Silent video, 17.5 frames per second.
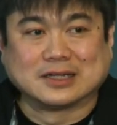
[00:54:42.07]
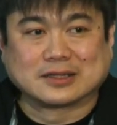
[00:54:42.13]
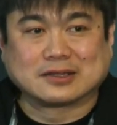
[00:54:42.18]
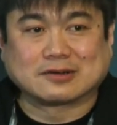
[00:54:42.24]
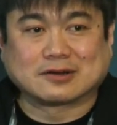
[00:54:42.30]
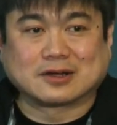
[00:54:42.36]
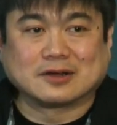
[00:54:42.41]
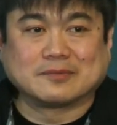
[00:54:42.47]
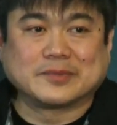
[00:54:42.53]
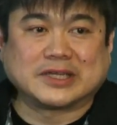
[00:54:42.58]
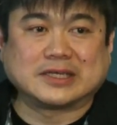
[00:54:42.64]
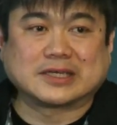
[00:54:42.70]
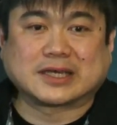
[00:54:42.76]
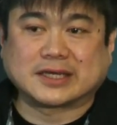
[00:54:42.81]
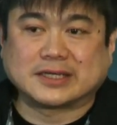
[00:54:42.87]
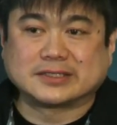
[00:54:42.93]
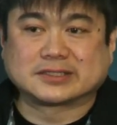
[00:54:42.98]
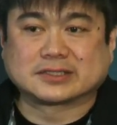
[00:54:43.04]
there are many
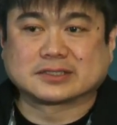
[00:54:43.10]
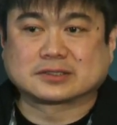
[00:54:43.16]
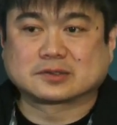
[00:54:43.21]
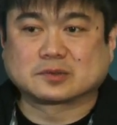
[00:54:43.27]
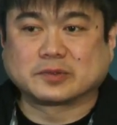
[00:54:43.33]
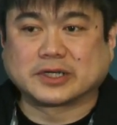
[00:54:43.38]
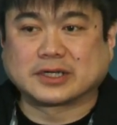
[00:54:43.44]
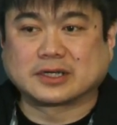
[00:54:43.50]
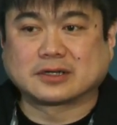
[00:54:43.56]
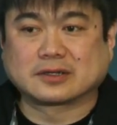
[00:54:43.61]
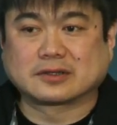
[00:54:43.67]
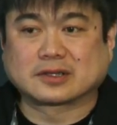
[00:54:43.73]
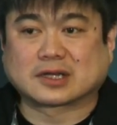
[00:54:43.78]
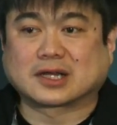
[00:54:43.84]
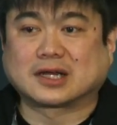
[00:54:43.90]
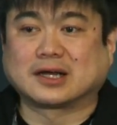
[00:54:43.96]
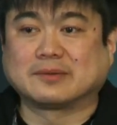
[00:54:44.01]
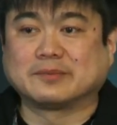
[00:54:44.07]
cases where the
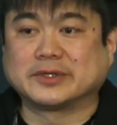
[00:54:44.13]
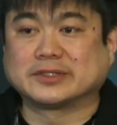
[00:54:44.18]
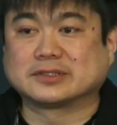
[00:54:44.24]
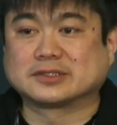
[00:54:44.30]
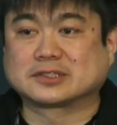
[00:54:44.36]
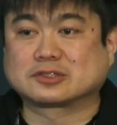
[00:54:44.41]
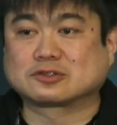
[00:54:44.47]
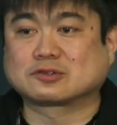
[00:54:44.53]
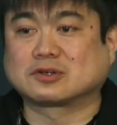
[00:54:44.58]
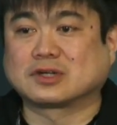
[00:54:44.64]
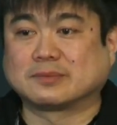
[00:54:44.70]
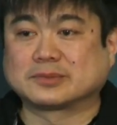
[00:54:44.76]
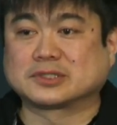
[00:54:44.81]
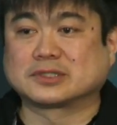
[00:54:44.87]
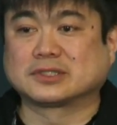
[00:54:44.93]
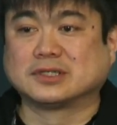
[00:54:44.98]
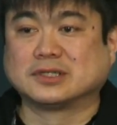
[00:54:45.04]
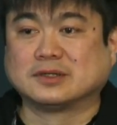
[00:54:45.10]
commons
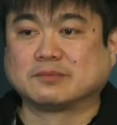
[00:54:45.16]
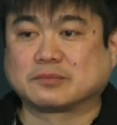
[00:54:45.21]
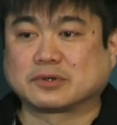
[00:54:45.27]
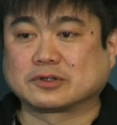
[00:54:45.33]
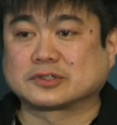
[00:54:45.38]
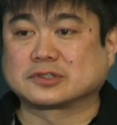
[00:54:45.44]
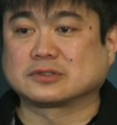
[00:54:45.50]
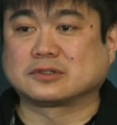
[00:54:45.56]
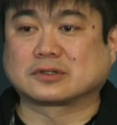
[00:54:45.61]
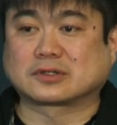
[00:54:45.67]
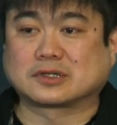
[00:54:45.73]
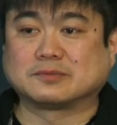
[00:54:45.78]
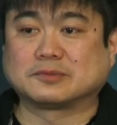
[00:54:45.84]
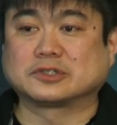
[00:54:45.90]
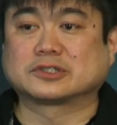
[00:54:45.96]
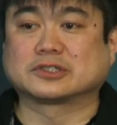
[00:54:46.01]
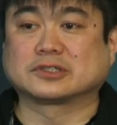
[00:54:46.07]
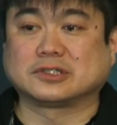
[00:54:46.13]
trumped personal or
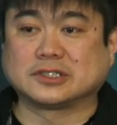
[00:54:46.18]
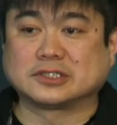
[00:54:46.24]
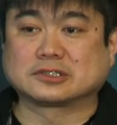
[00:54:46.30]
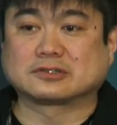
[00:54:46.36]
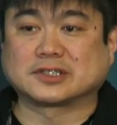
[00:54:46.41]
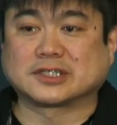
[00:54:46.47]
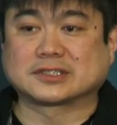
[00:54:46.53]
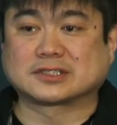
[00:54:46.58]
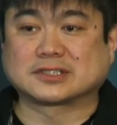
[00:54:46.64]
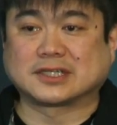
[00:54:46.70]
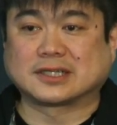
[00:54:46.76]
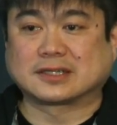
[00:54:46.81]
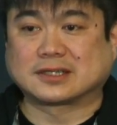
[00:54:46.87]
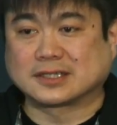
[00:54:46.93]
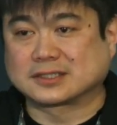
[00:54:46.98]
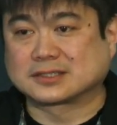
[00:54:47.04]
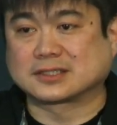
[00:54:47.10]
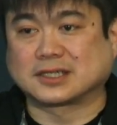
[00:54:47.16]
commercial interests and
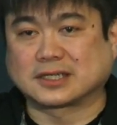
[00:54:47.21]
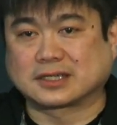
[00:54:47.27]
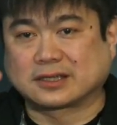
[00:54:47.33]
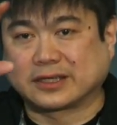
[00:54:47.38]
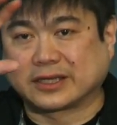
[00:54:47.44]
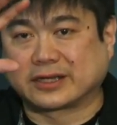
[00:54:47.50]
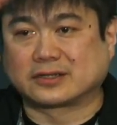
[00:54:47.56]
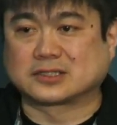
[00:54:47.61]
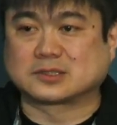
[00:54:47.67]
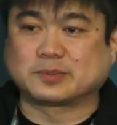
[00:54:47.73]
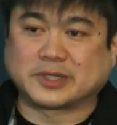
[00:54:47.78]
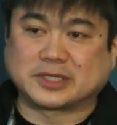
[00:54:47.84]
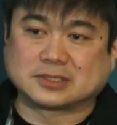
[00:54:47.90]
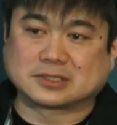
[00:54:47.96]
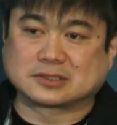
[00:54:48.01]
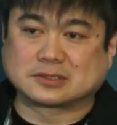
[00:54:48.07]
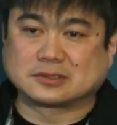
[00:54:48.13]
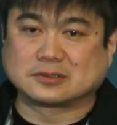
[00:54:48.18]
things like the
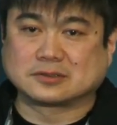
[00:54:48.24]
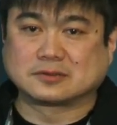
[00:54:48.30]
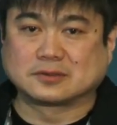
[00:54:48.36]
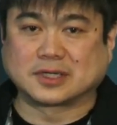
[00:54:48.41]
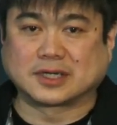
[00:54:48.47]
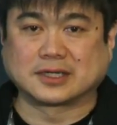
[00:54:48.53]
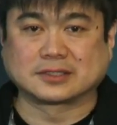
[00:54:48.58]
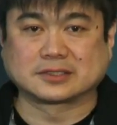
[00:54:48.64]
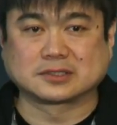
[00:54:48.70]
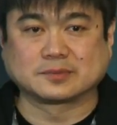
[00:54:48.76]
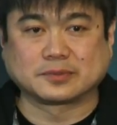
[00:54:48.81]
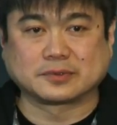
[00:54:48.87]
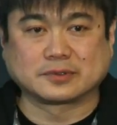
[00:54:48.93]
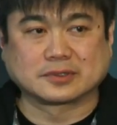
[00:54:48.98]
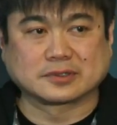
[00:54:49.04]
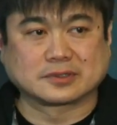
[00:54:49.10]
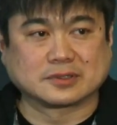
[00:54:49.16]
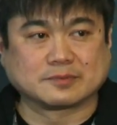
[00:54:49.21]
airspace to uh,
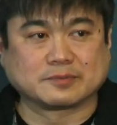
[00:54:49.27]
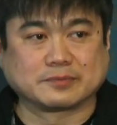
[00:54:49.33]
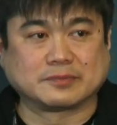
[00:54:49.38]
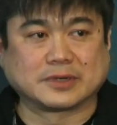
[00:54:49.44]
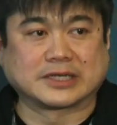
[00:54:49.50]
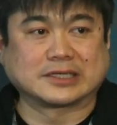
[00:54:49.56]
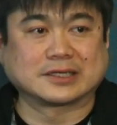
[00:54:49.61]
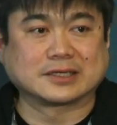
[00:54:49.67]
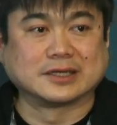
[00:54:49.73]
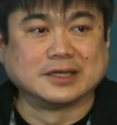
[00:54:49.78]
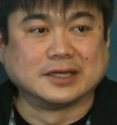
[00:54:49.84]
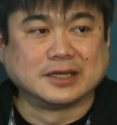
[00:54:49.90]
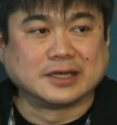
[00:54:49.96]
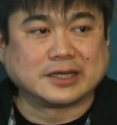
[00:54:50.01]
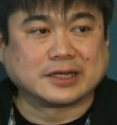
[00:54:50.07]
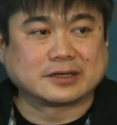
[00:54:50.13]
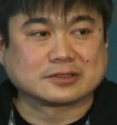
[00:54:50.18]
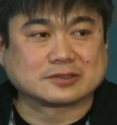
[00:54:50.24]
support the budding
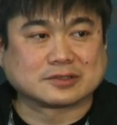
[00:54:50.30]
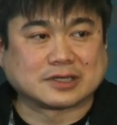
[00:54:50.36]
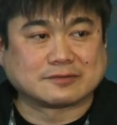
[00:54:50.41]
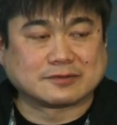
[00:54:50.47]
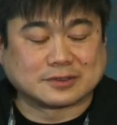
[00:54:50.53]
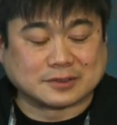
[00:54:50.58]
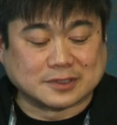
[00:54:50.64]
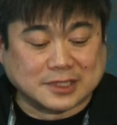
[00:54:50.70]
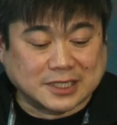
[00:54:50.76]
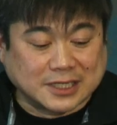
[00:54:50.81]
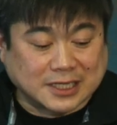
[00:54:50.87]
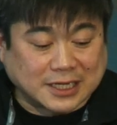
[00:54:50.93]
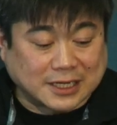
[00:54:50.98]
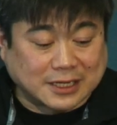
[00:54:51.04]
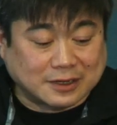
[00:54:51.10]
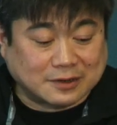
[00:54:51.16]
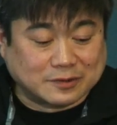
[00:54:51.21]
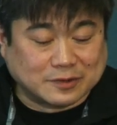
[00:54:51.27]
air travel,
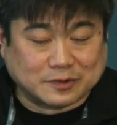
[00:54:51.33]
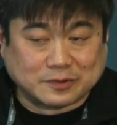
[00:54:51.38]
uh,